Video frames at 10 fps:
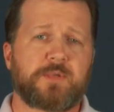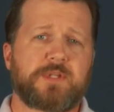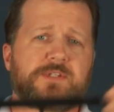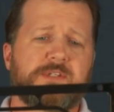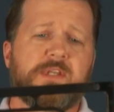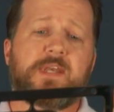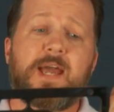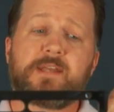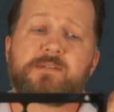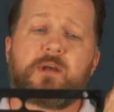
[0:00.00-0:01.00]
but this is a
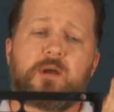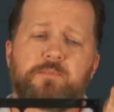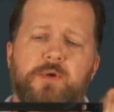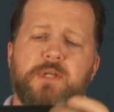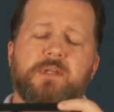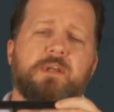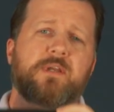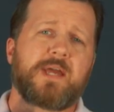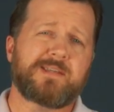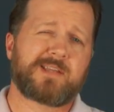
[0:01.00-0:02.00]
nice upgrade and a
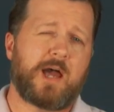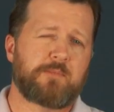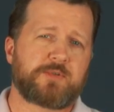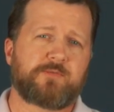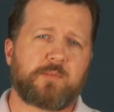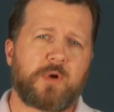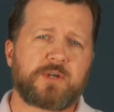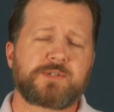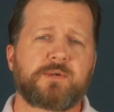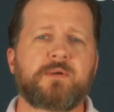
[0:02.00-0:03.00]
nice option from
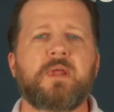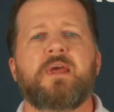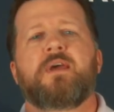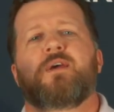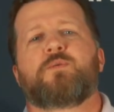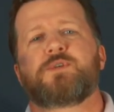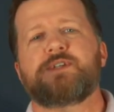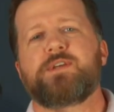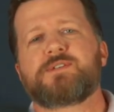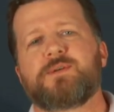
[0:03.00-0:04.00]
Arsenal. We'll
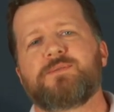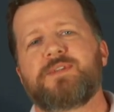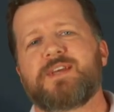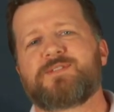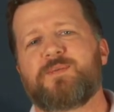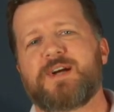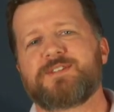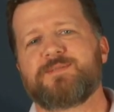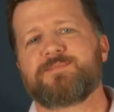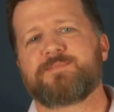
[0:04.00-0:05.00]
see you soon. Thanks for watching.